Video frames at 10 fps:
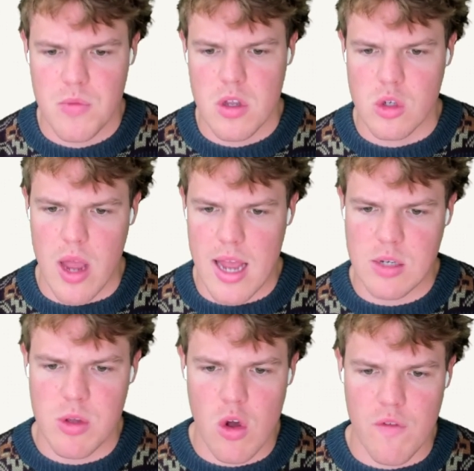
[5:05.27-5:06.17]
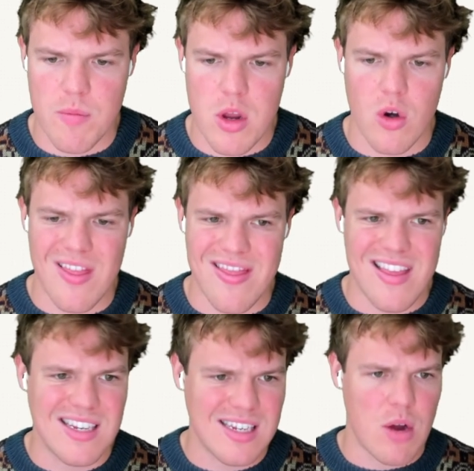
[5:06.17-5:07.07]
So as we go from here,
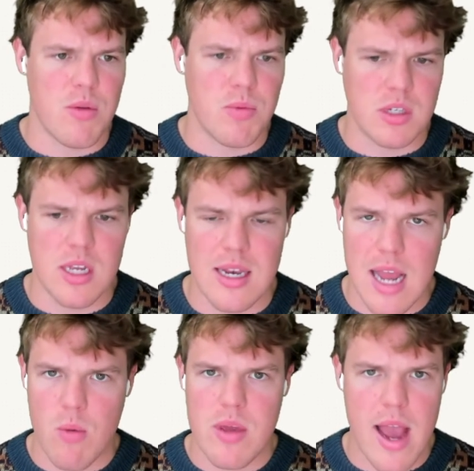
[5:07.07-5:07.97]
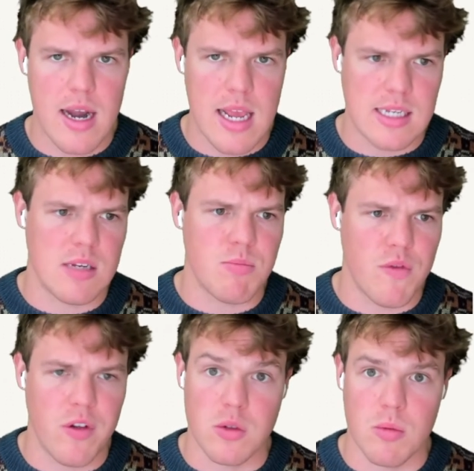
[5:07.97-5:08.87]
this is how we proceed. Now we add a simple
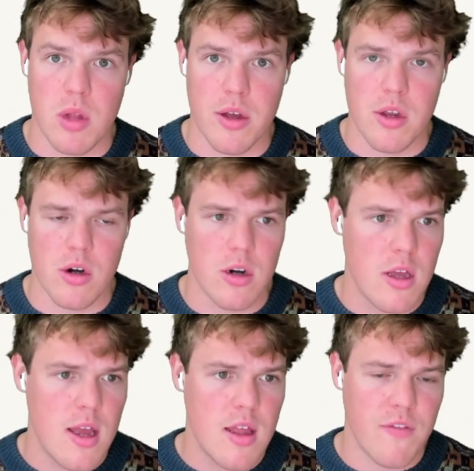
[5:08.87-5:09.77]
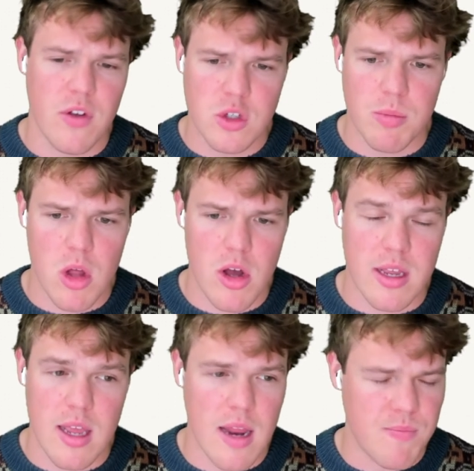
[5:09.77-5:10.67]
filter block here. The filter
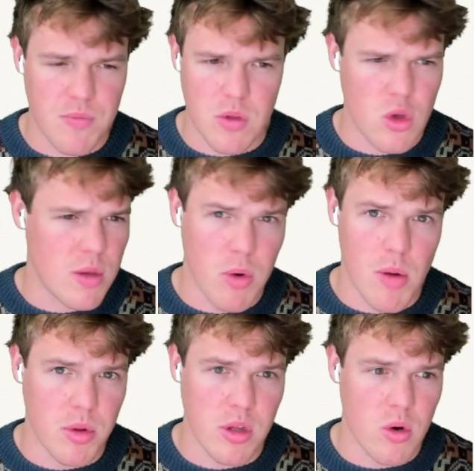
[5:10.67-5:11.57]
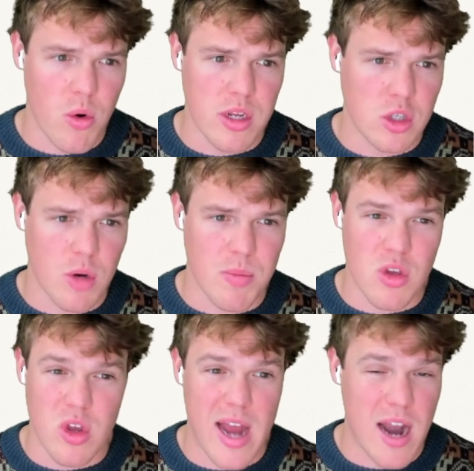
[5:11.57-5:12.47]
block, and you could probably already interpret, you
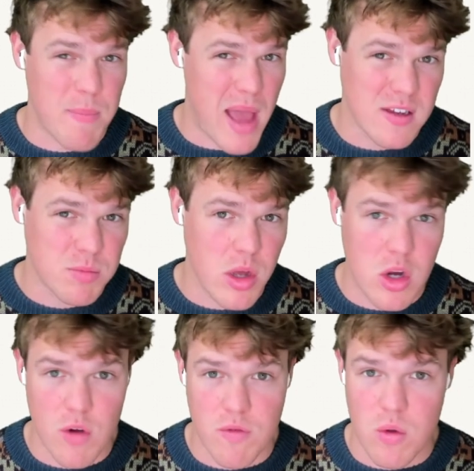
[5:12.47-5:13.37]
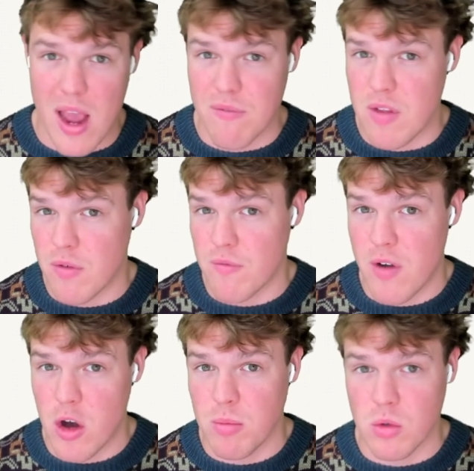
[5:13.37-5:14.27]
could add a paths block here if you have different
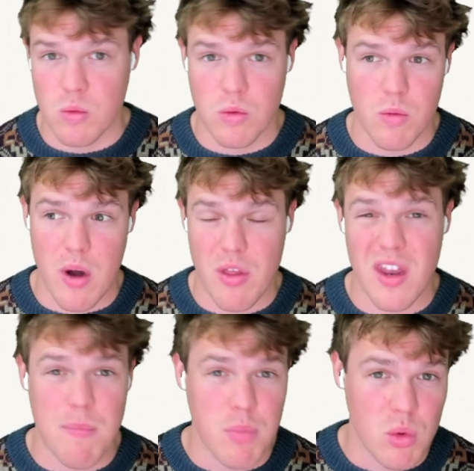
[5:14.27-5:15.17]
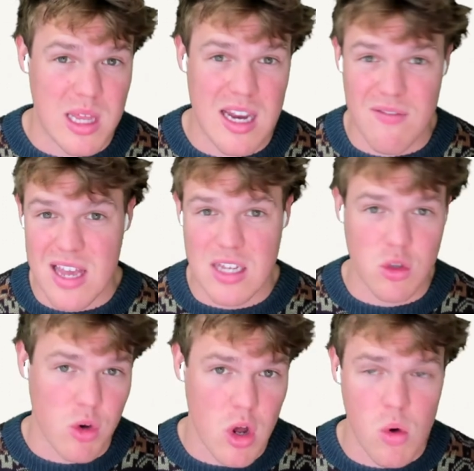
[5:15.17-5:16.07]
variables rather than a boolean of yes or
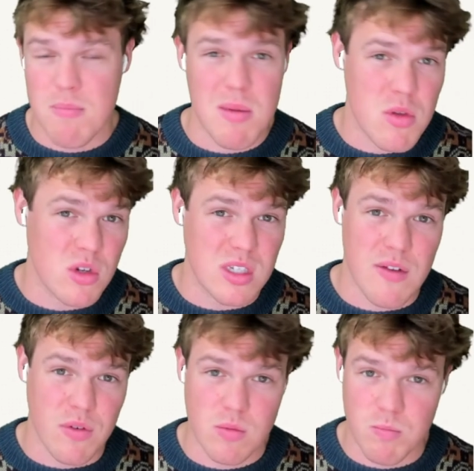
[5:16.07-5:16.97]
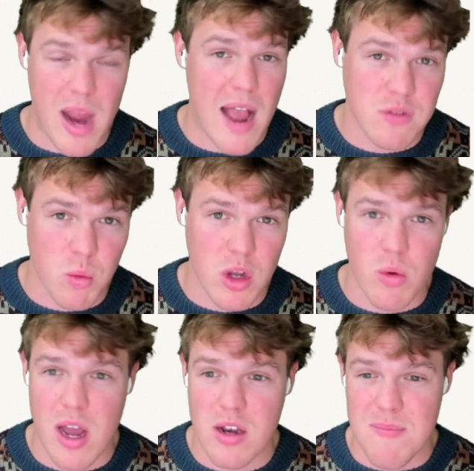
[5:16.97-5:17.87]
no. Maybe there's different paths you want to go
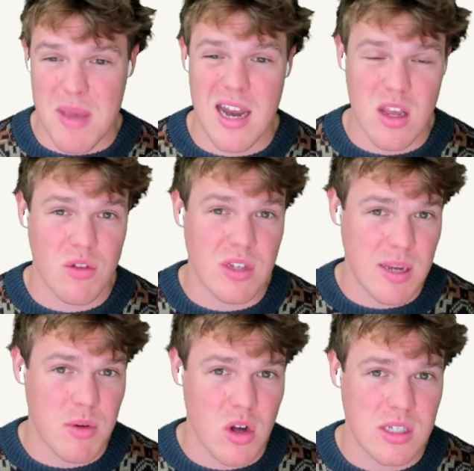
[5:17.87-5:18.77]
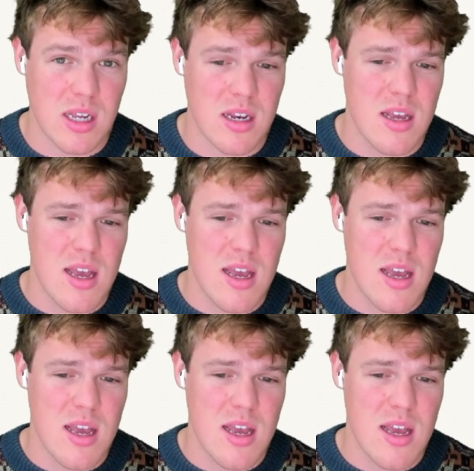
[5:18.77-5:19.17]
down depending on the type of content.